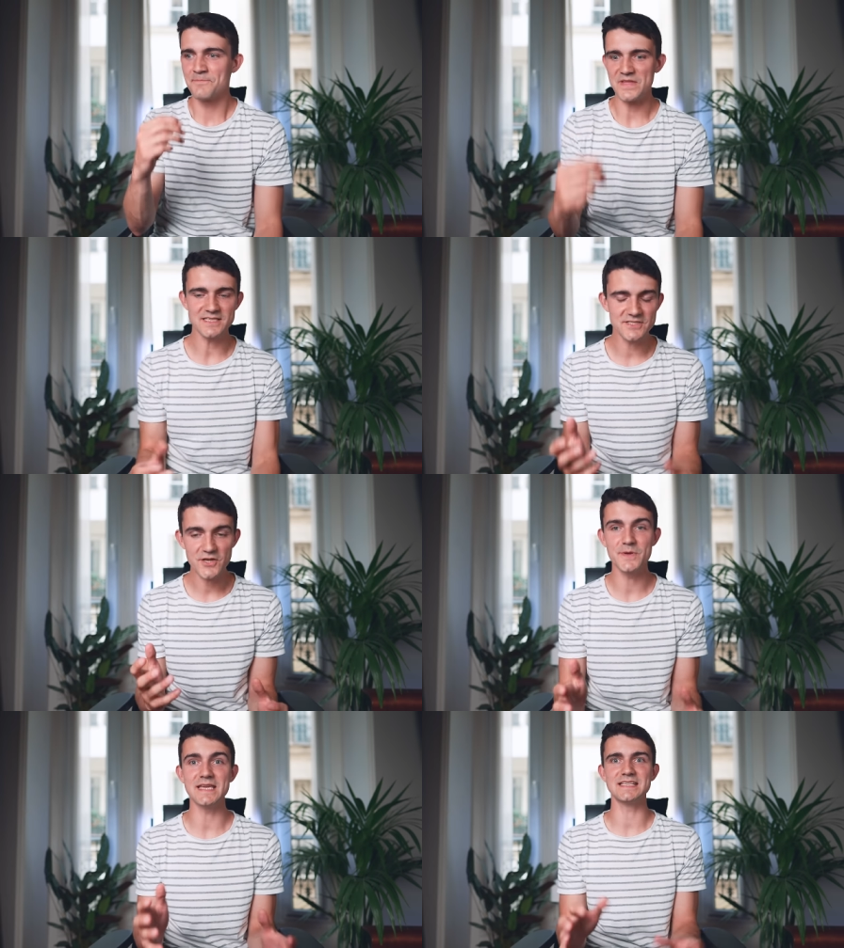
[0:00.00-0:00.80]
It's
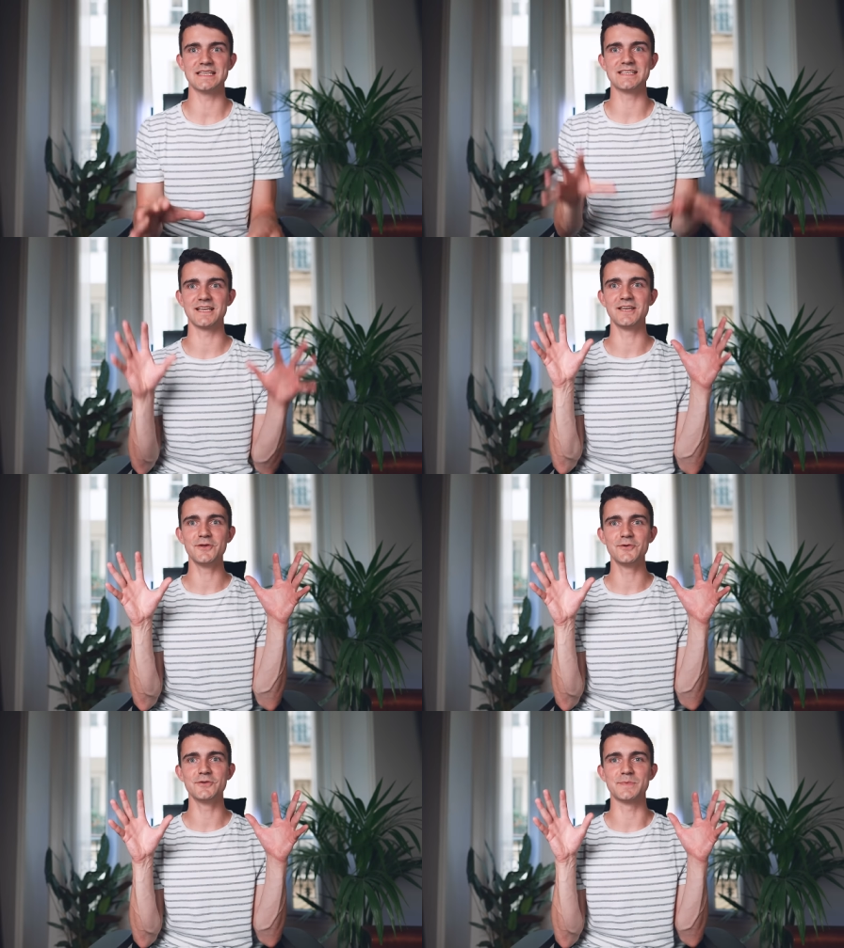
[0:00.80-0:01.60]
so easy to
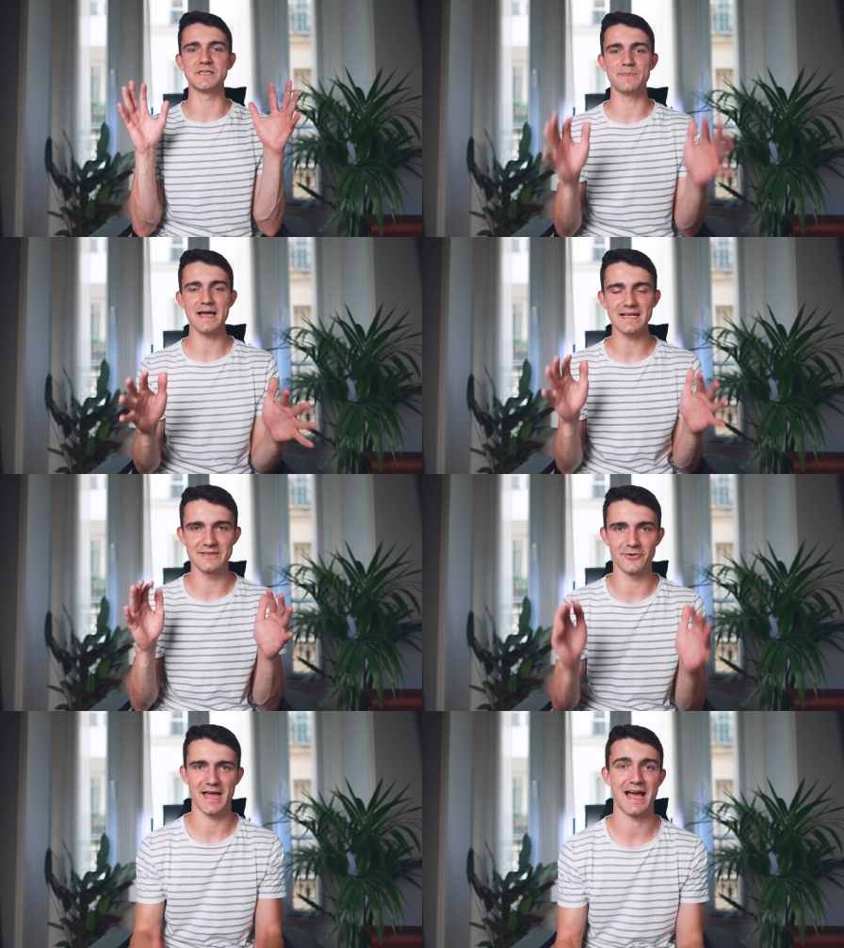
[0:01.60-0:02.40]
lose
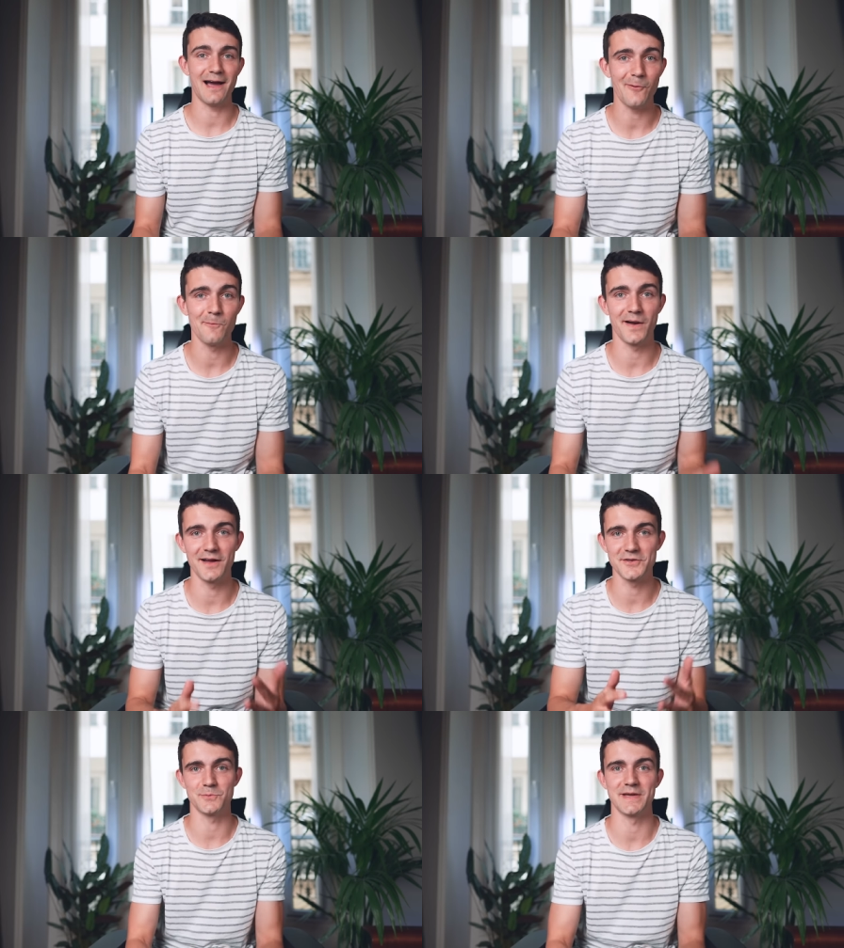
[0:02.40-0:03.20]
perspective on how
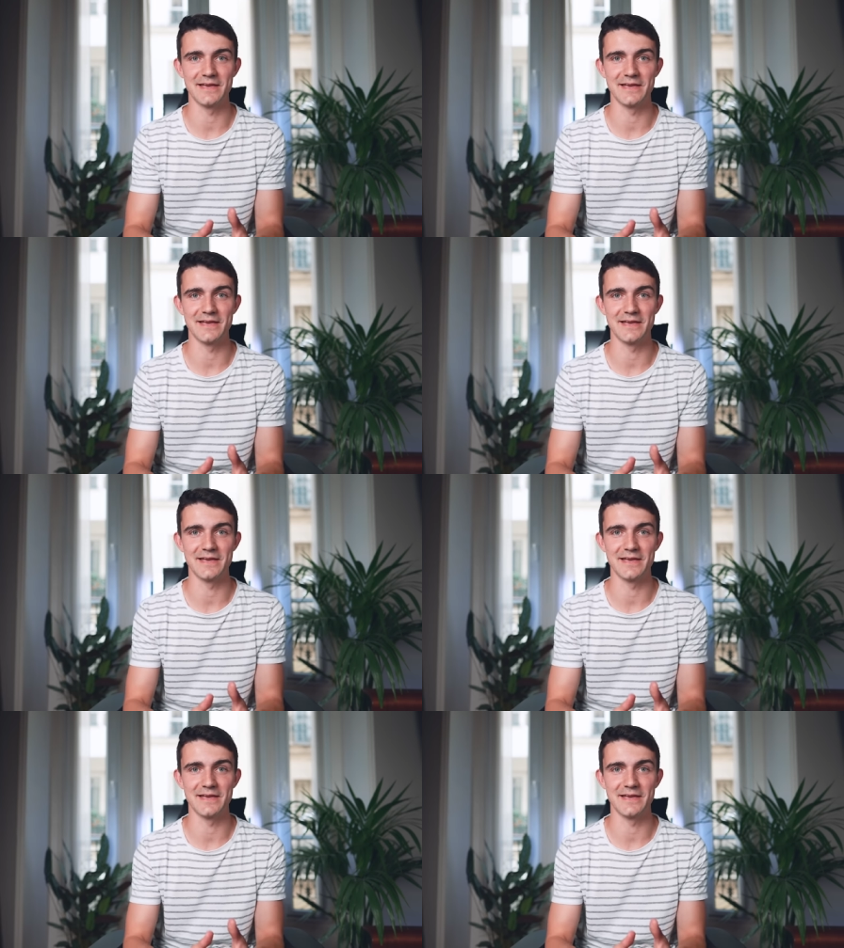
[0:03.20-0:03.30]
much we